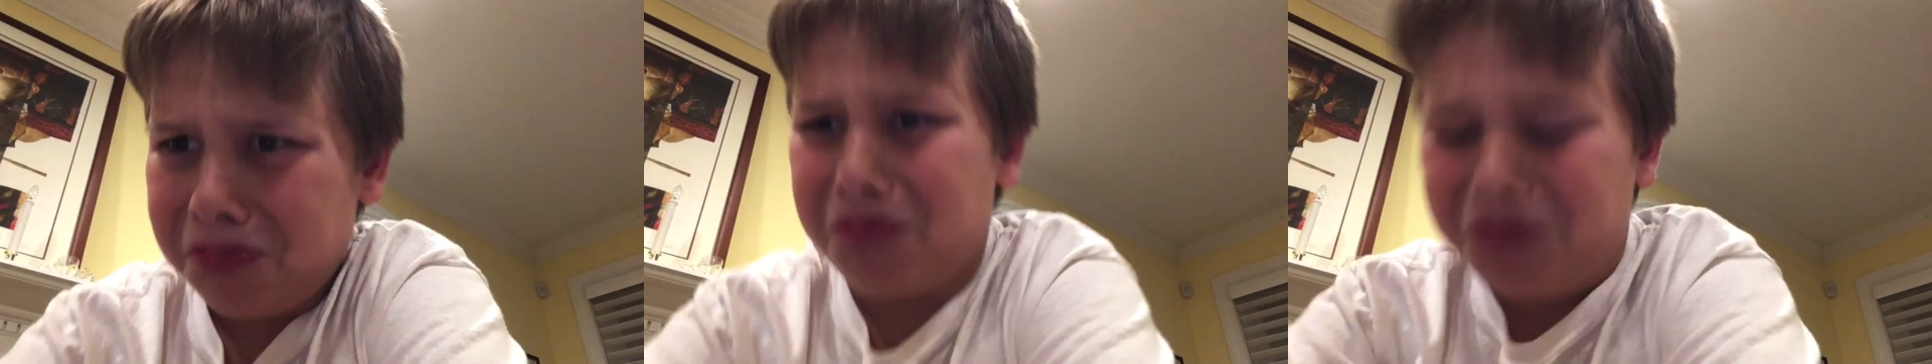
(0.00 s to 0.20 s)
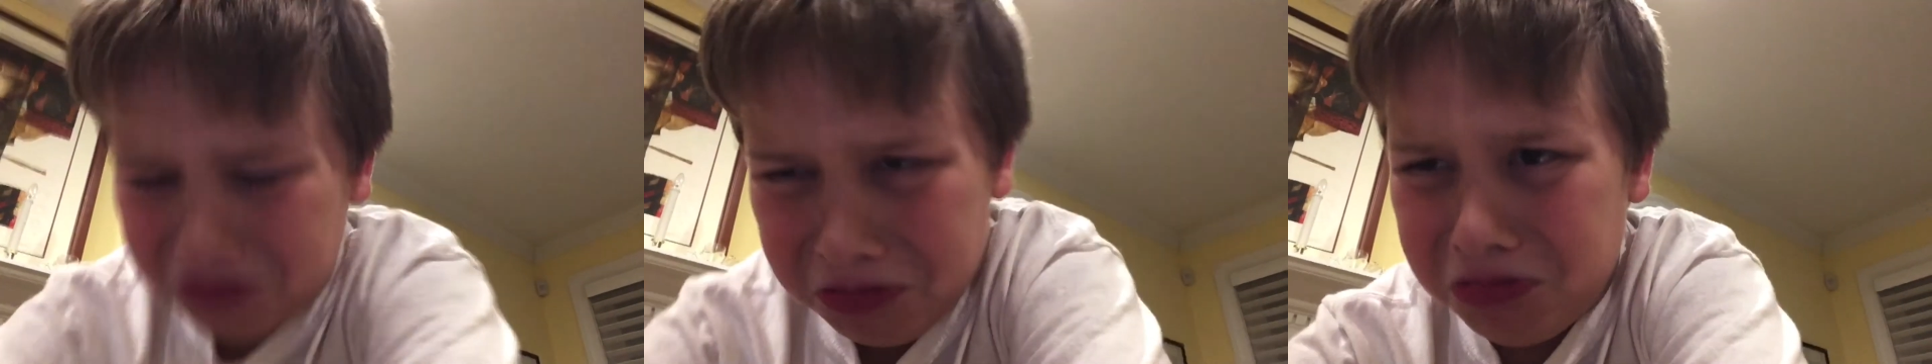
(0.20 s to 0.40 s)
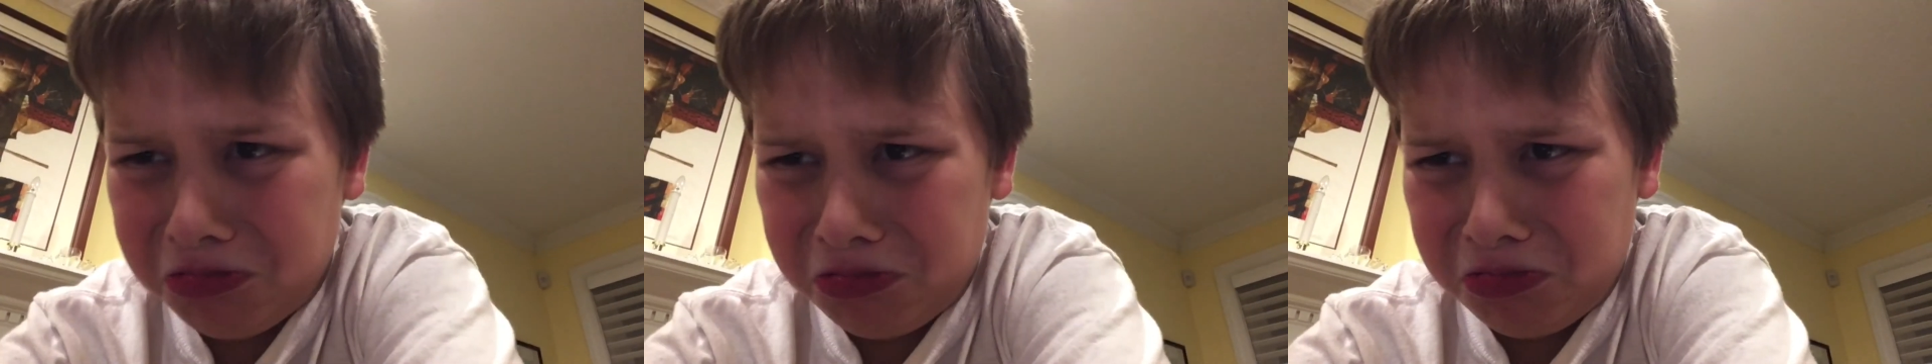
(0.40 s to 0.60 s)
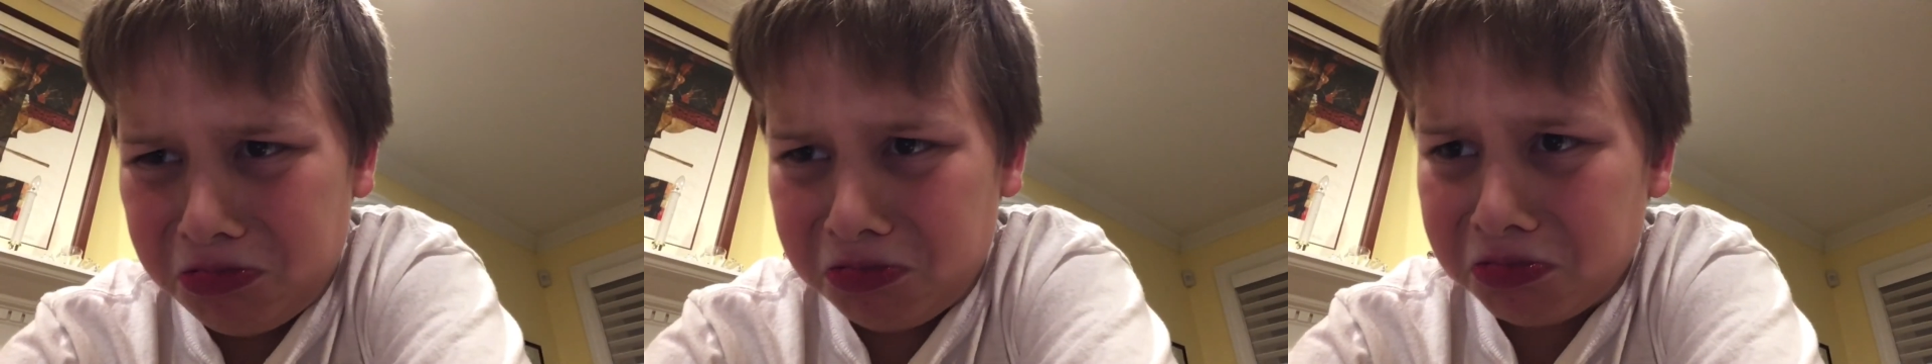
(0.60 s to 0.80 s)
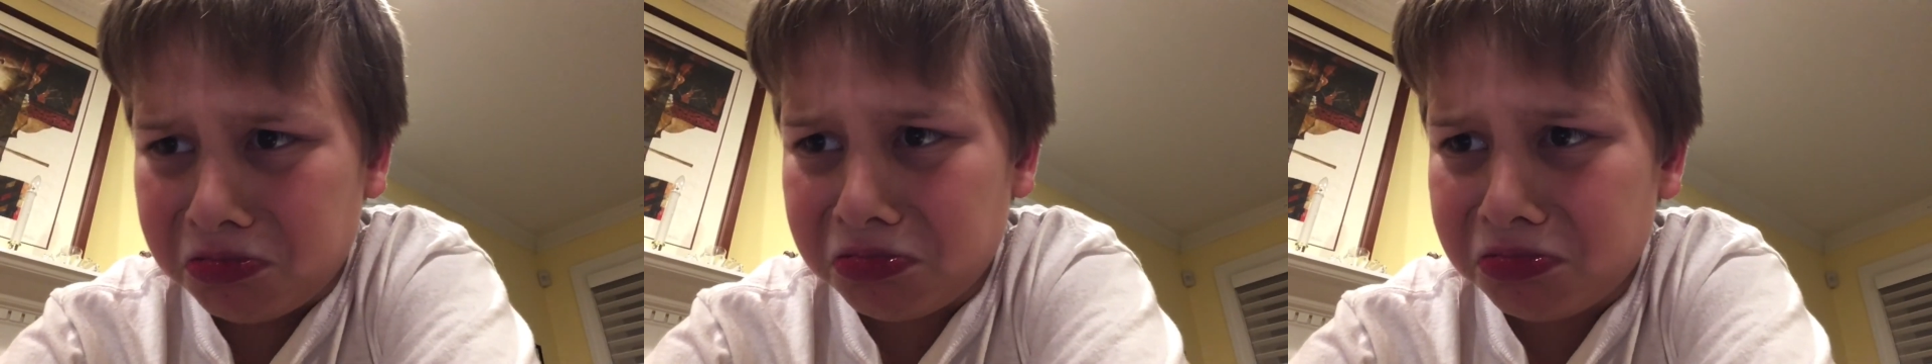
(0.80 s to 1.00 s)
Man, I can't
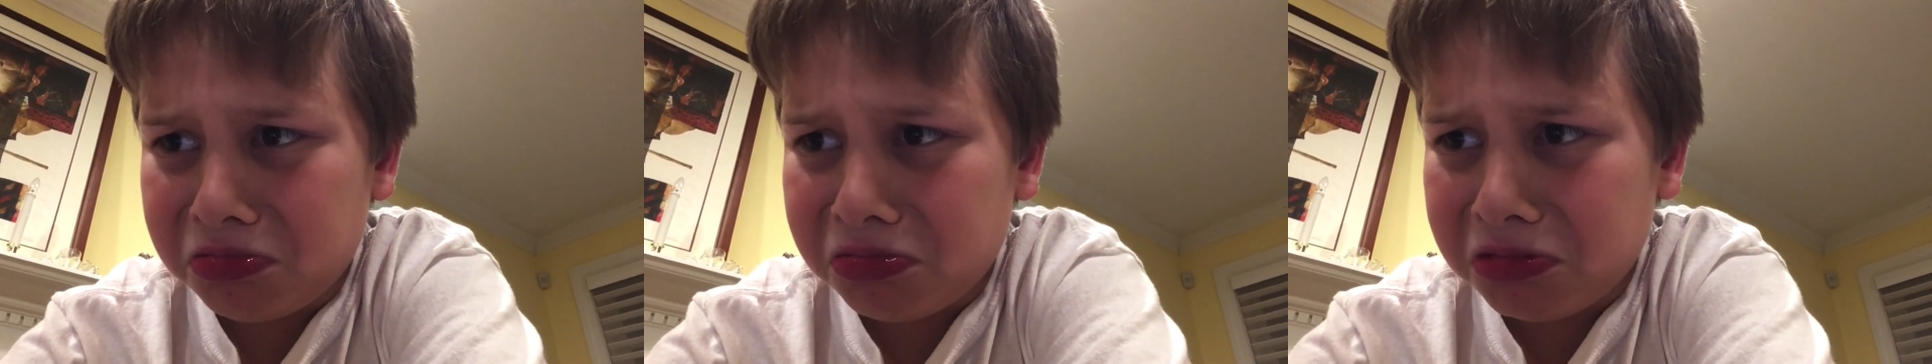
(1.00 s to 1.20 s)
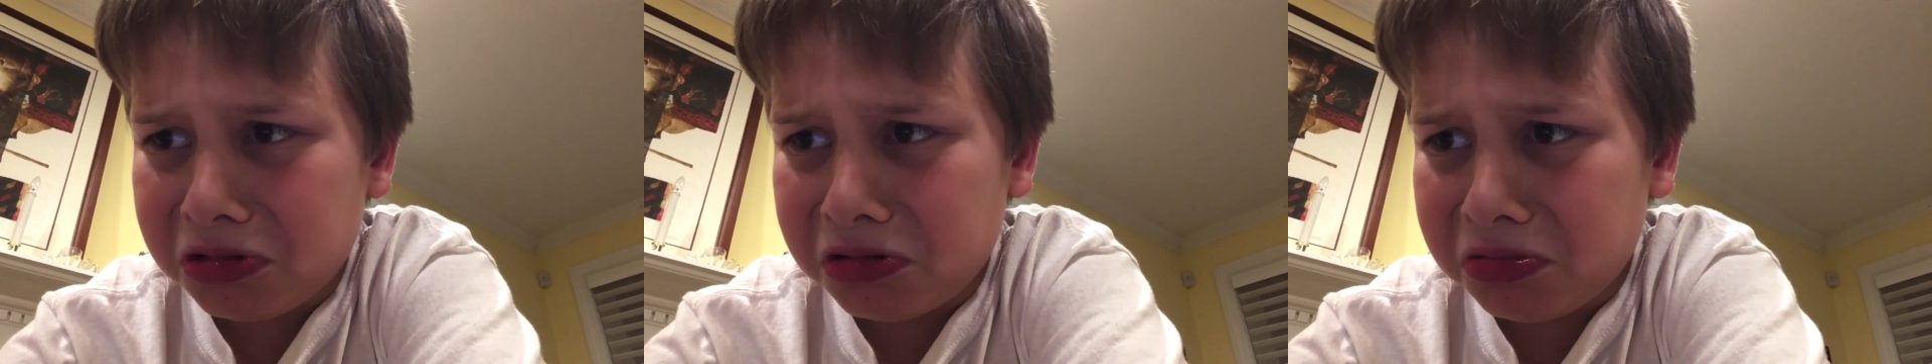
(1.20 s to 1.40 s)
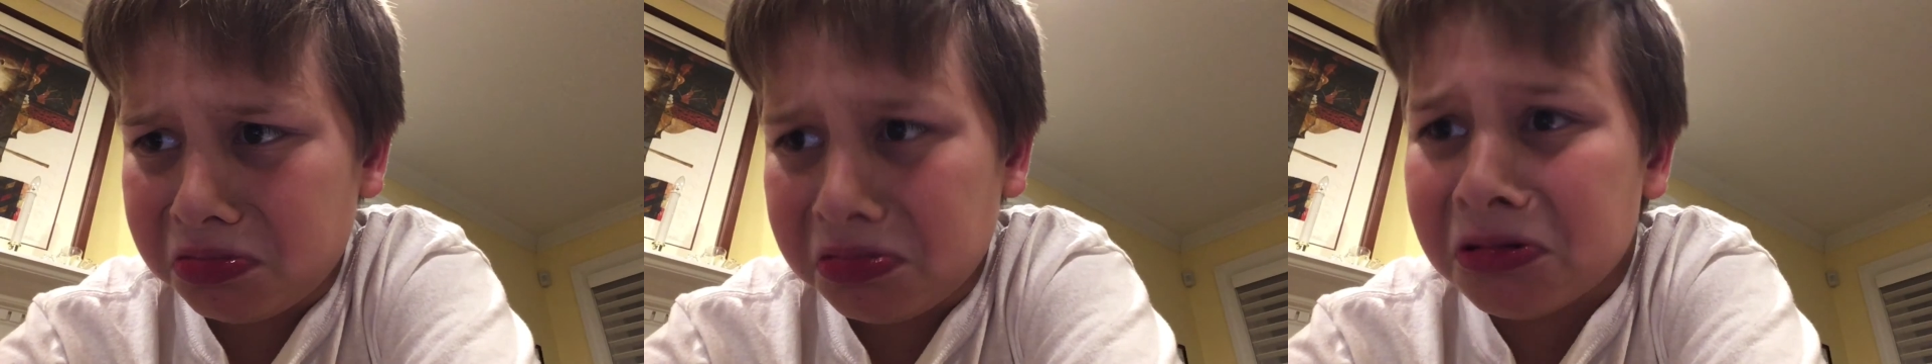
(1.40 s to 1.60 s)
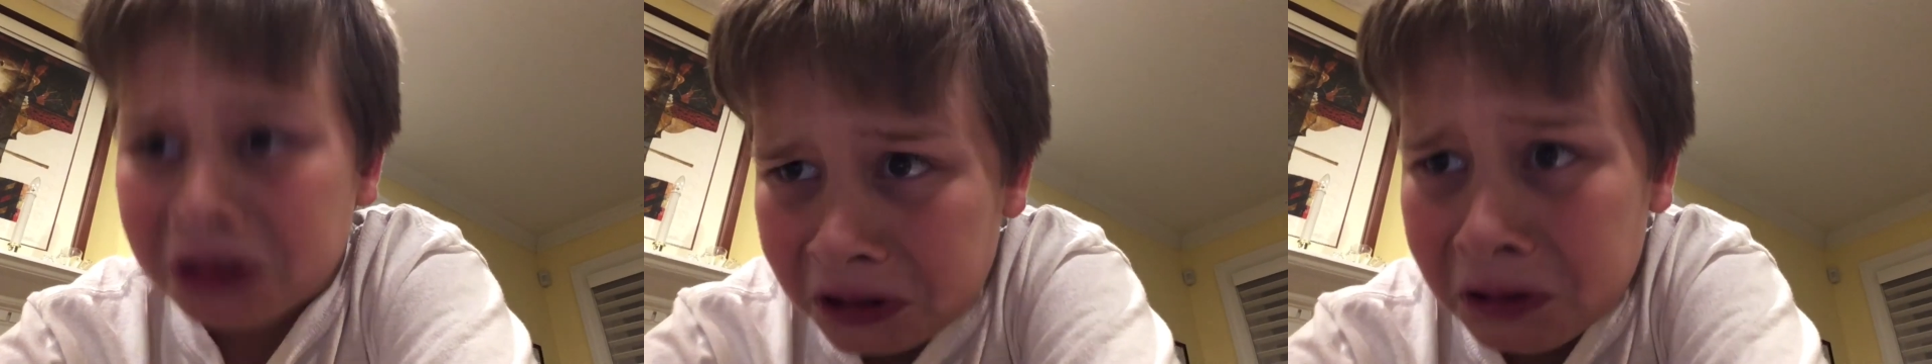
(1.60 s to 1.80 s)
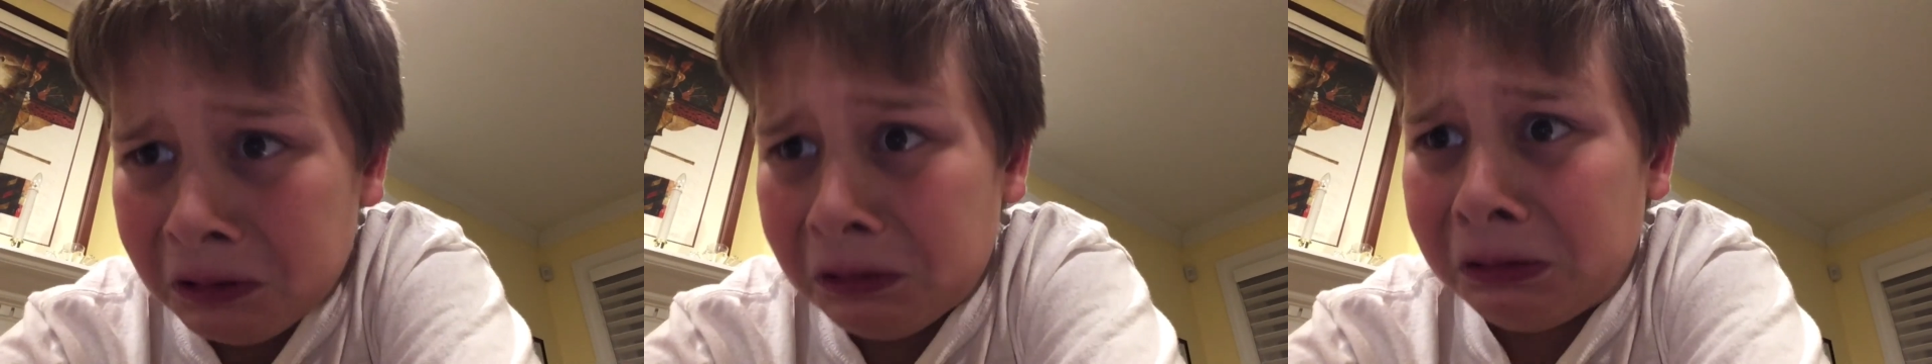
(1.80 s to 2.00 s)
believe I just broke my
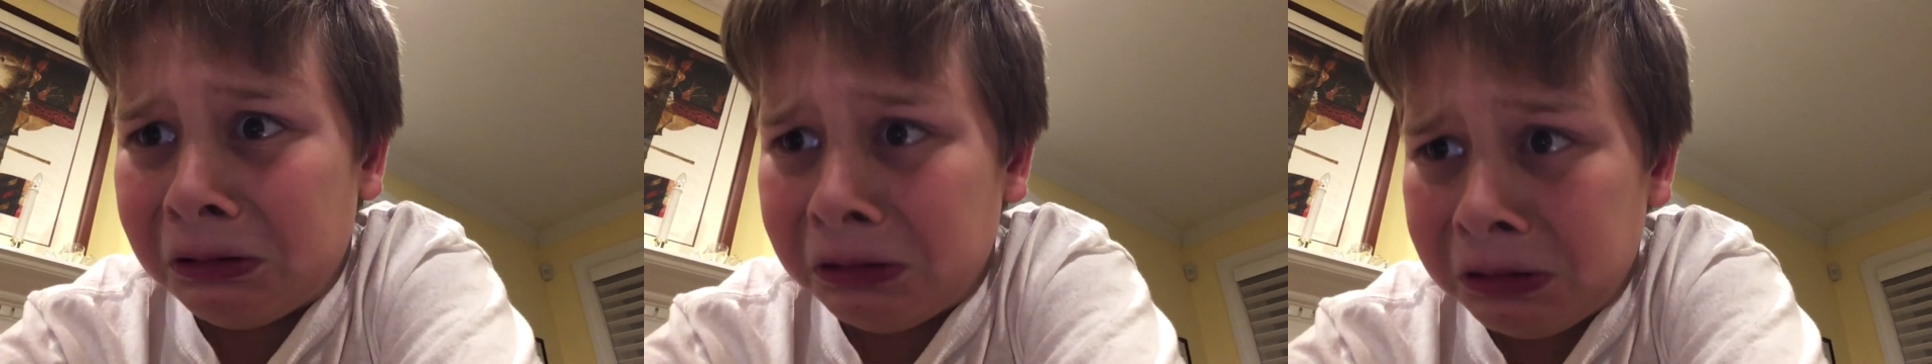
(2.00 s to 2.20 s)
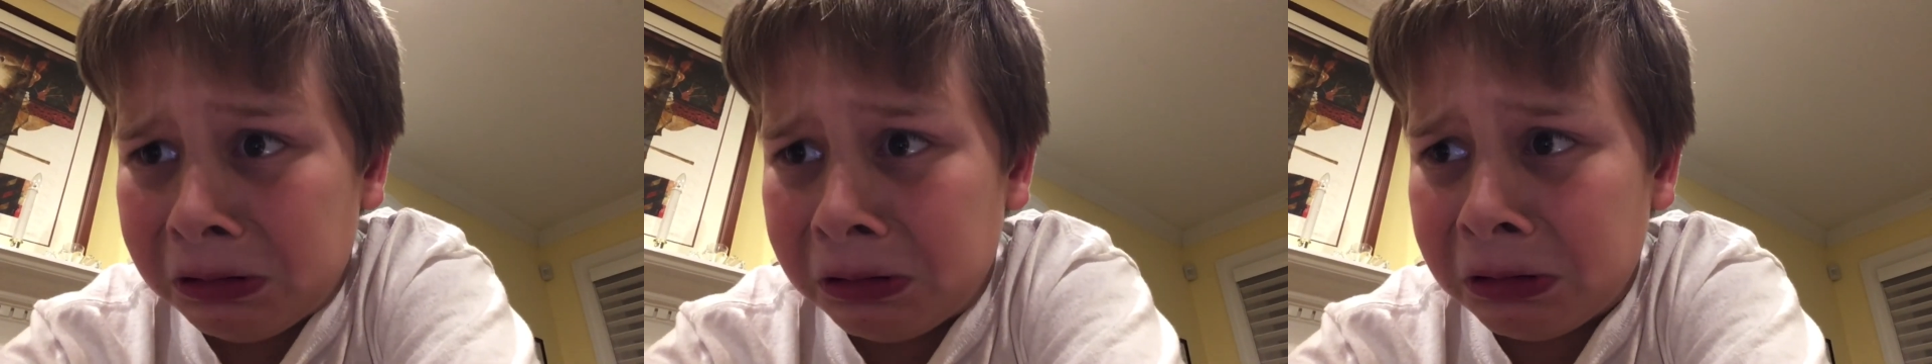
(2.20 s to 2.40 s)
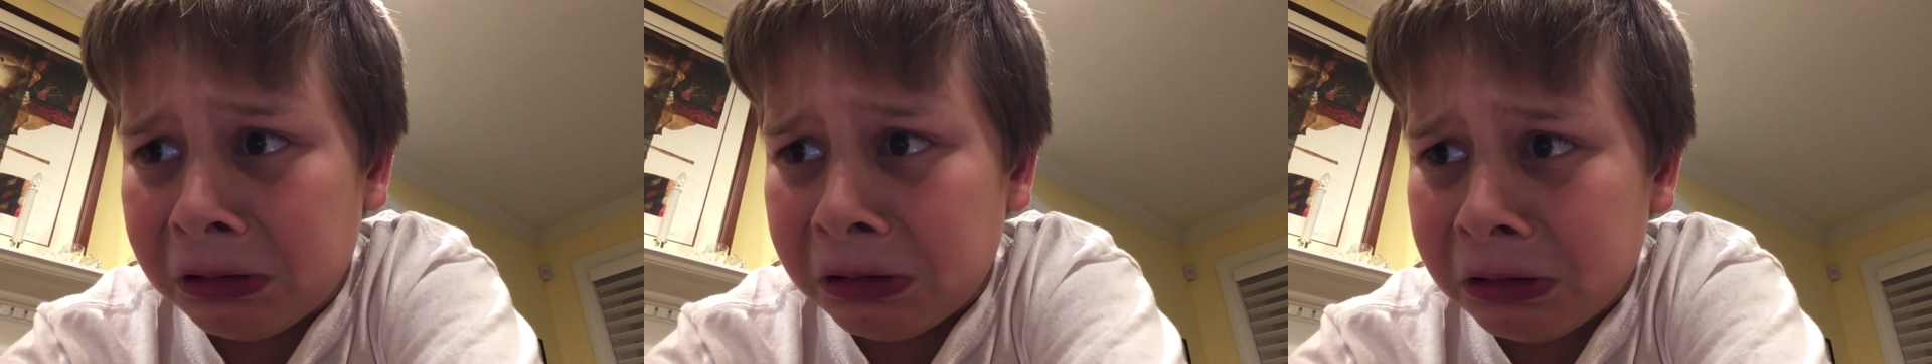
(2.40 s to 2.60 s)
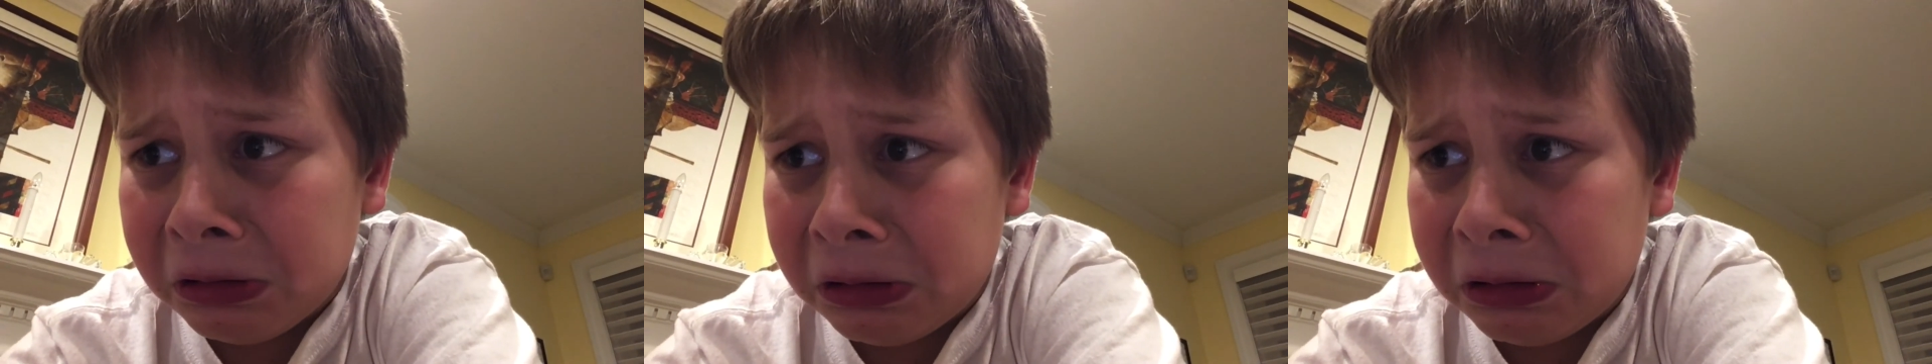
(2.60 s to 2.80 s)
phone. Well, I gotta